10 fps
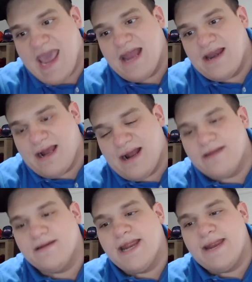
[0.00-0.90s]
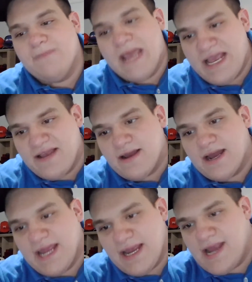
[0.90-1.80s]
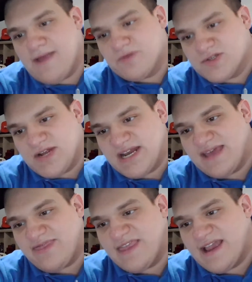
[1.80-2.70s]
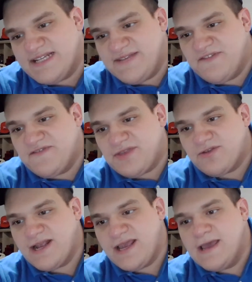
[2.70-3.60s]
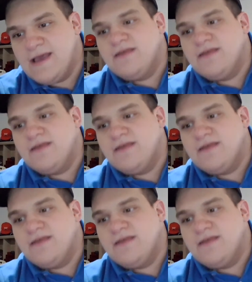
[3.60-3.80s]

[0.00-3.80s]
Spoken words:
and on April 29th, 1953,